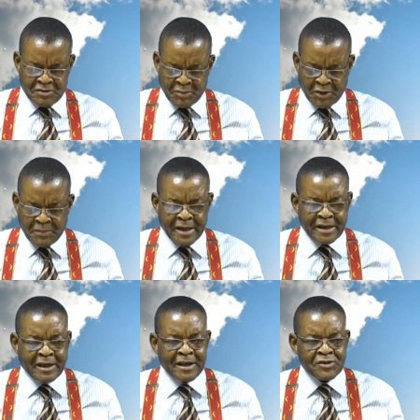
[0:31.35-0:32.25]
But by
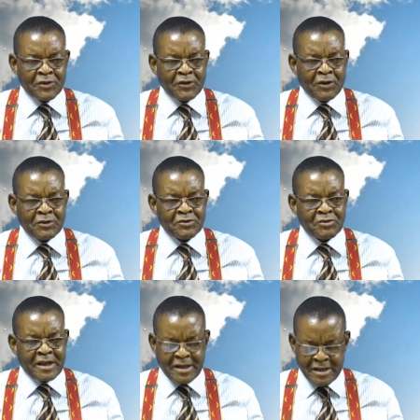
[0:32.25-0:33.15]
the grace of God
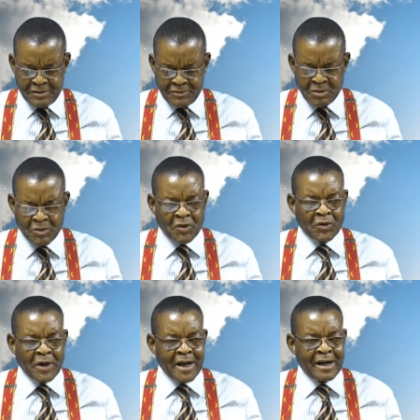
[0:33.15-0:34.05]
today, we will
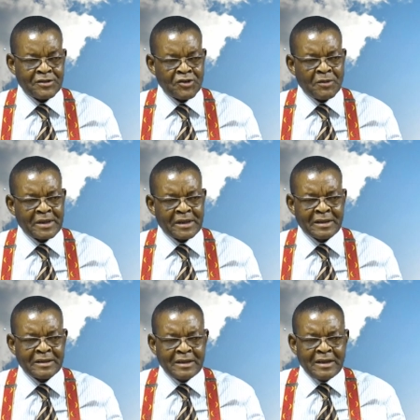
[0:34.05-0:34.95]
hear
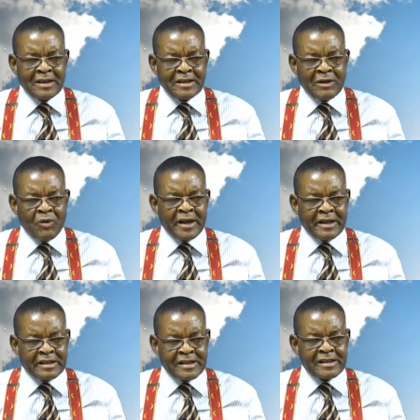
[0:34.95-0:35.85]
something the way
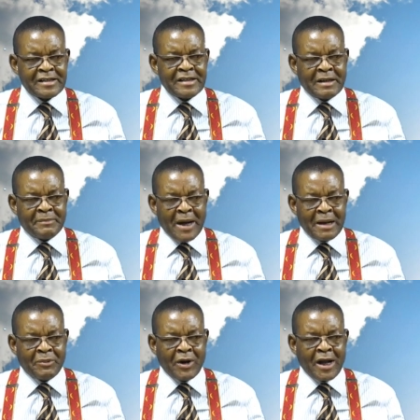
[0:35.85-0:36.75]
it is in the
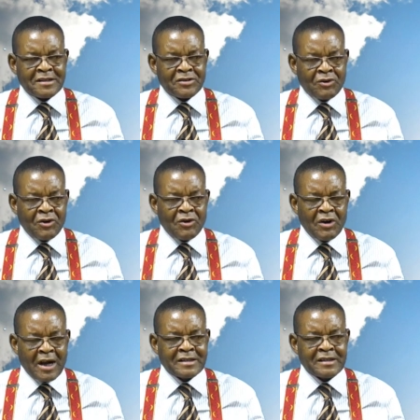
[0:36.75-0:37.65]
Bible, as raw
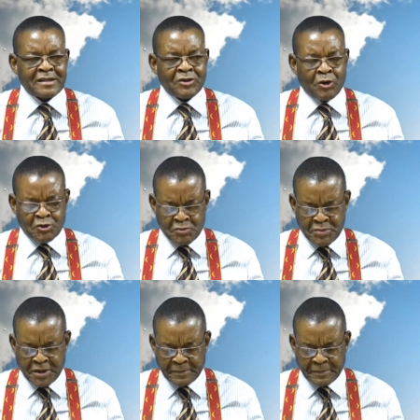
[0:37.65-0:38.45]
as it ought to be.